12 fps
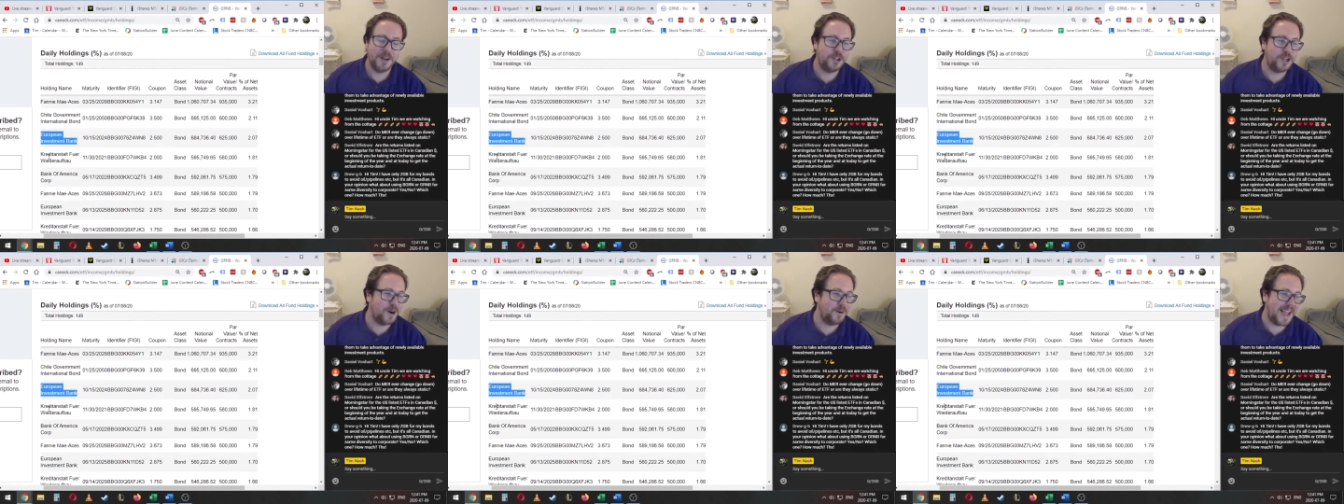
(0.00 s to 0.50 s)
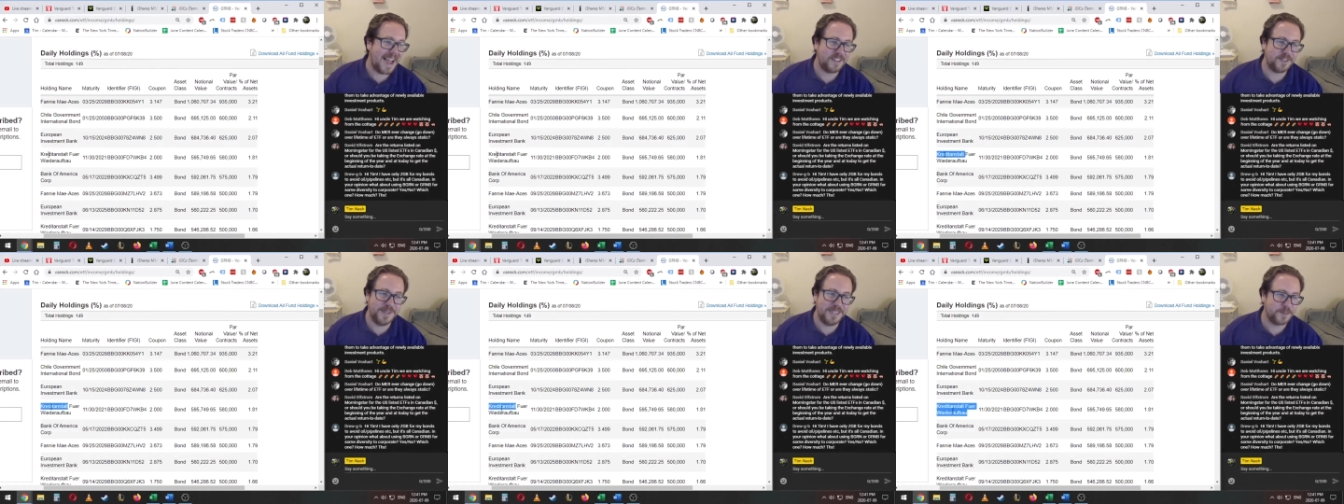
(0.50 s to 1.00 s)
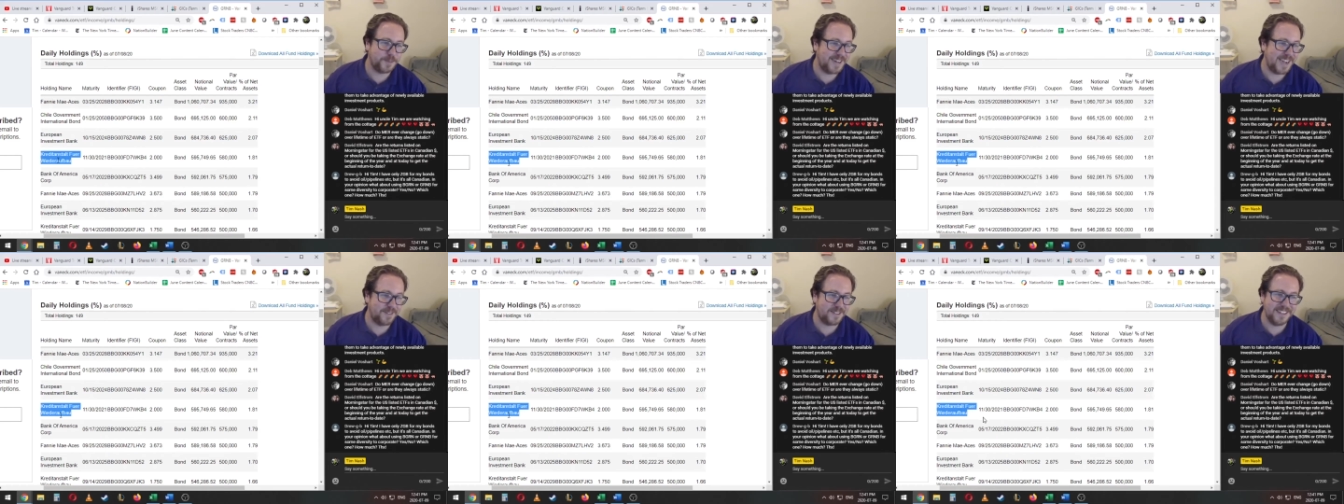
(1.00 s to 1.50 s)
Don't ask me to
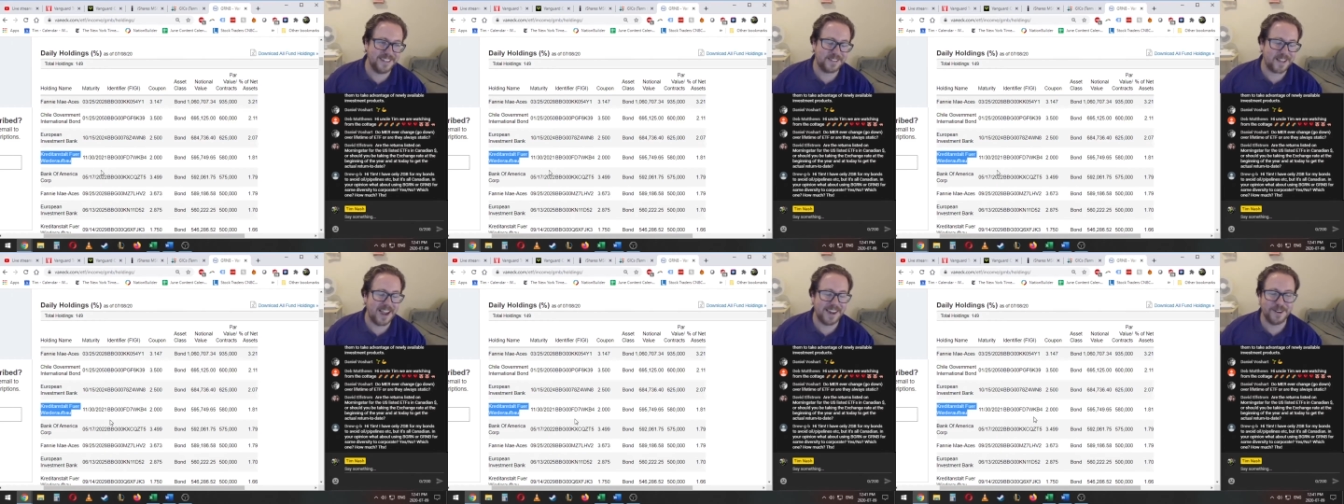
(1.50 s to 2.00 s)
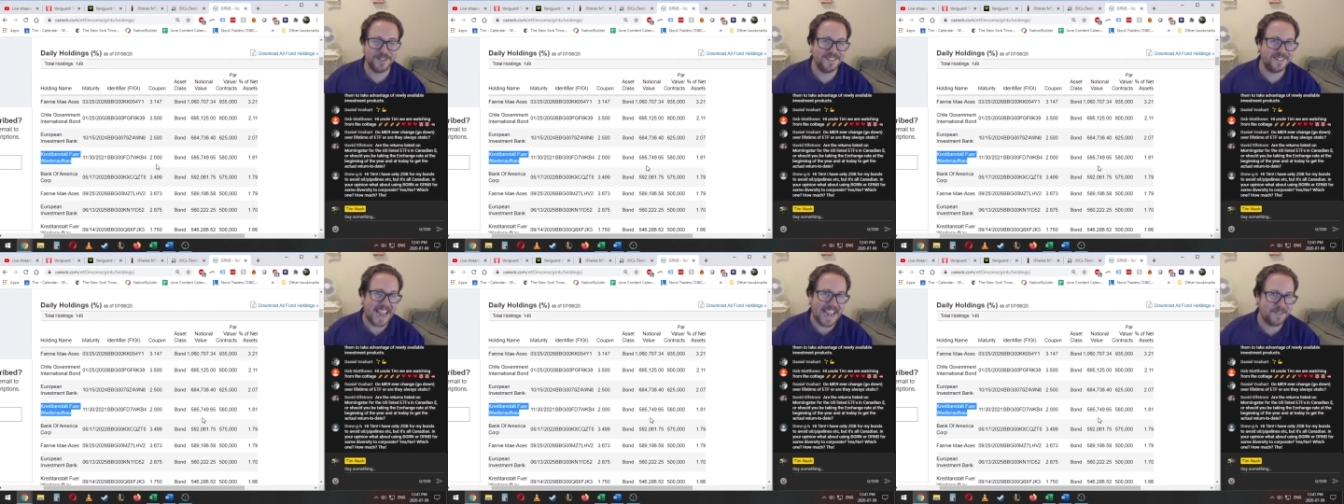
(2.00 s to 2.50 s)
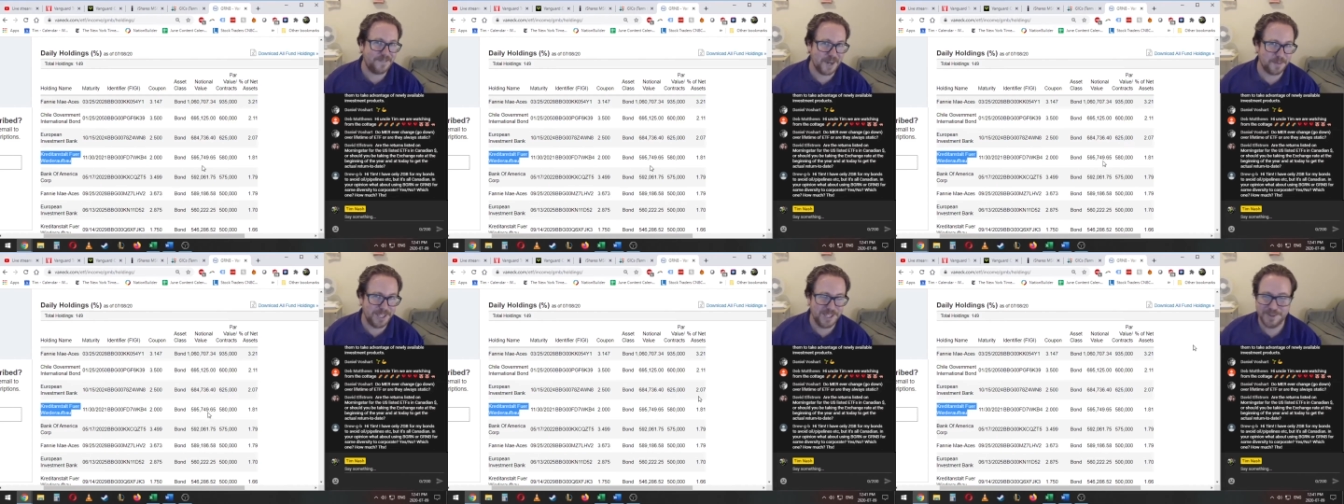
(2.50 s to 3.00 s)
pronounce this. I call this
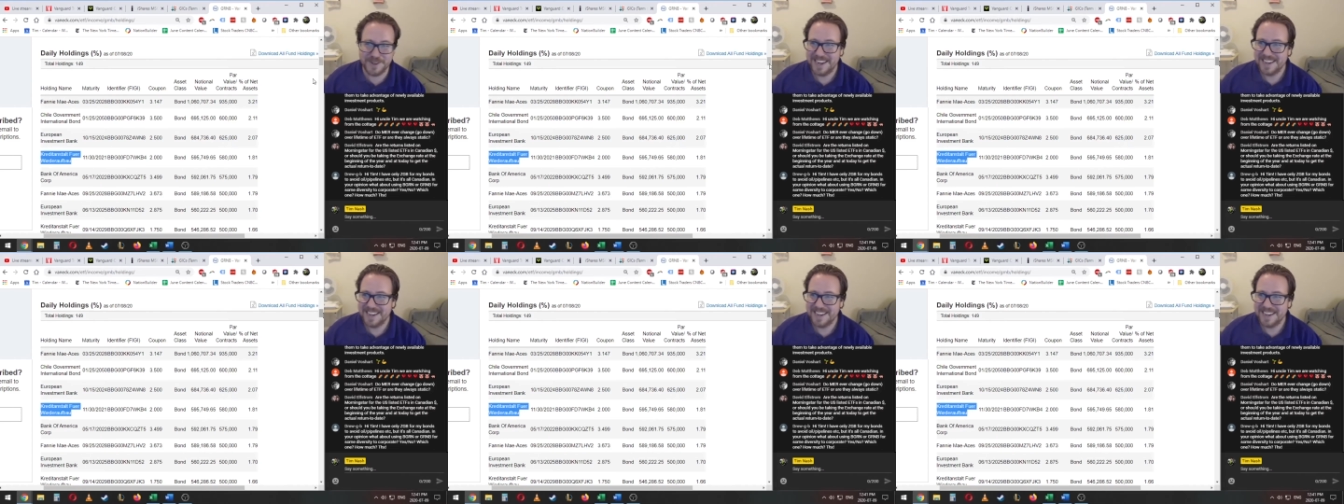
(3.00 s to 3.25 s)
KfW.